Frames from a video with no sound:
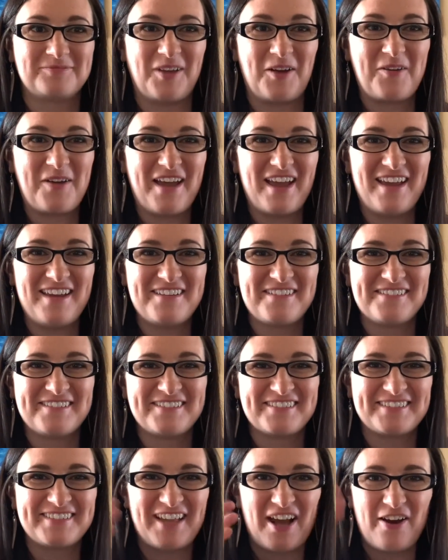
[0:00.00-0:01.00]
Okay?
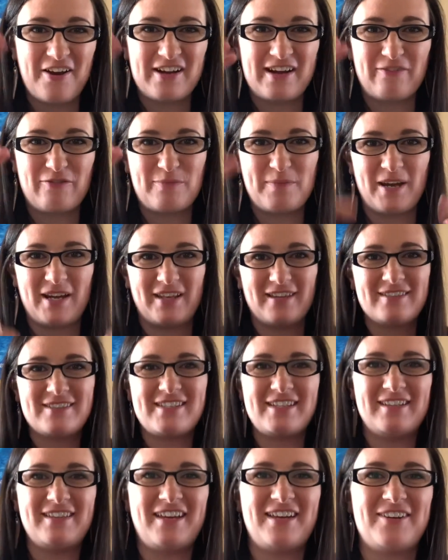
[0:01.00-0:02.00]
All right, everybody.
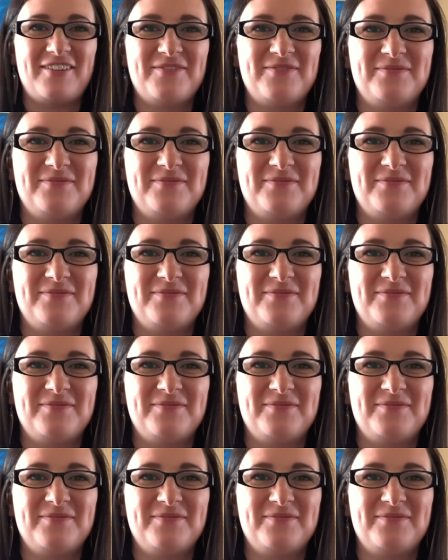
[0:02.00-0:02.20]
See you later.